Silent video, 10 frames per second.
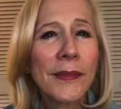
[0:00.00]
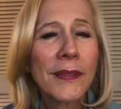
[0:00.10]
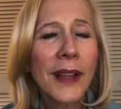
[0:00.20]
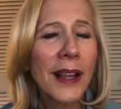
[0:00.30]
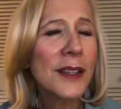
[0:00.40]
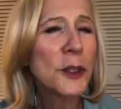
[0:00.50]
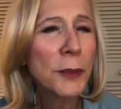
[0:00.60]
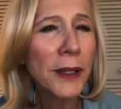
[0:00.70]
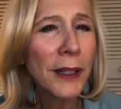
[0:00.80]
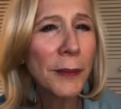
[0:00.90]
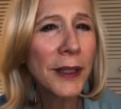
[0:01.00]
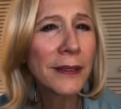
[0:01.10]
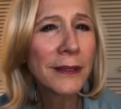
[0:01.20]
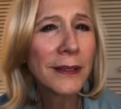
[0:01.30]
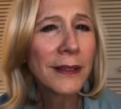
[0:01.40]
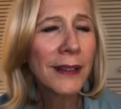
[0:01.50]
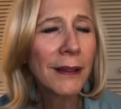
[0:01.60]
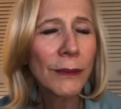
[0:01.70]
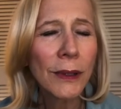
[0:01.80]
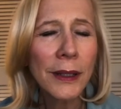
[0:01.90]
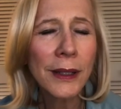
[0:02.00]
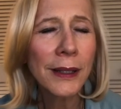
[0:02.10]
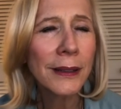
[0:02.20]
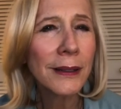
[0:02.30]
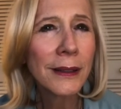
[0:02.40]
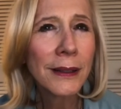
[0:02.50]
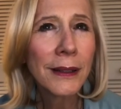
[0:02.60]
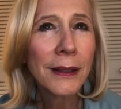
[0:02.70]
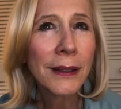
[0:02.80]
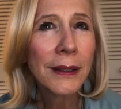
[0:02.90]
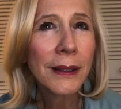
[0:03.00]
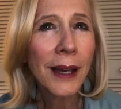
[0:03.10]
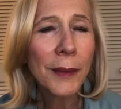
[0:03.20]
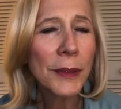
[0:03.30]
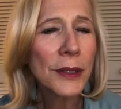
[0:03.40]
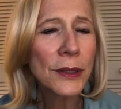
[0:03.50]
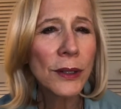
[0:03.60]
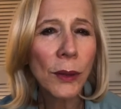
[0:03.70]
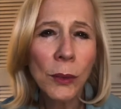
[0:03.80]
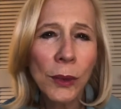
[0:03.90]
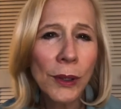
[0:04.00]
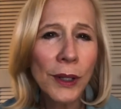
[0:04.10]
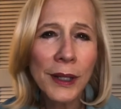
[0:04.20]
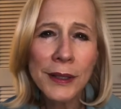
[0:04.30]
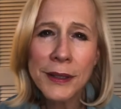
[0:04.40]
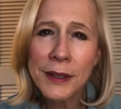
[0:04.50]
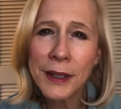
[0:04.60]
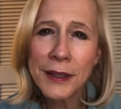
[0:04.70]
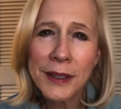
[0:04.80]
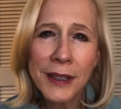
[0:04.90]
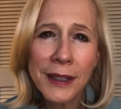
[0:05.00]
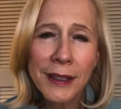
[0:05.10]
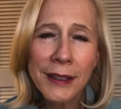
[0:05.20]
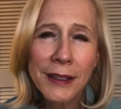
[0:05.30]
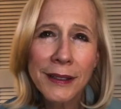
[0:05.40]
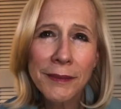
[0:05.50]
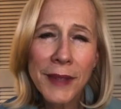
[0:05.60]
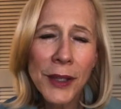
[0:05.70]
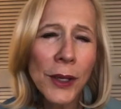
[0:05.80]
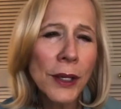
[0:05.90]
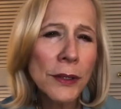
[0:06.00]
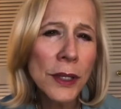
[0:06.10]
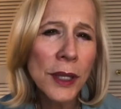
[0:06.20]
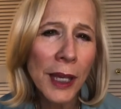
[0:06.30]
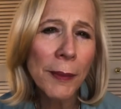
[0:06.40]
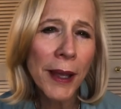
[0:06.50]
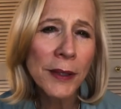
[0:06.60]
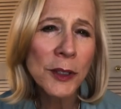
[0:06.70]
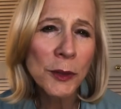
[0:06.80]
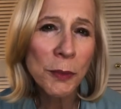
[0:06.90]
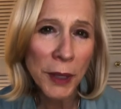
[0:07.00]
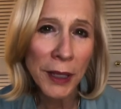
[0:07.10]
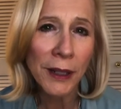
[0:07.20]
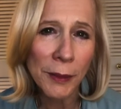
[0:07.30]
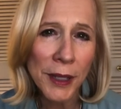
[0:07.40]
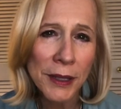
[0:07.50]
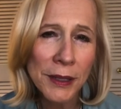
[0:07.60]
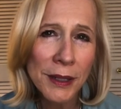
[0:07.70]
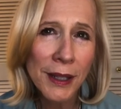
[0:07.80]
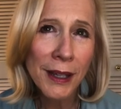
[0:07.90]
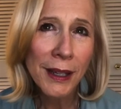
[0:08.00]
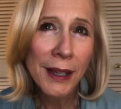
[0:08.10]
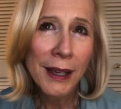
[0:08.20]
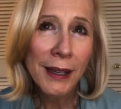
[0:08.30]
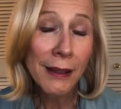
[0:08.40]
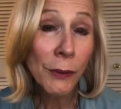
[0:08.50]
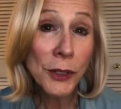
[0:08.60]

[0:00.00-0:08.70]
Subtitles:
That speed limit, that one that had me so worried at 60. Yeah, here's the thing about speed limits. They're always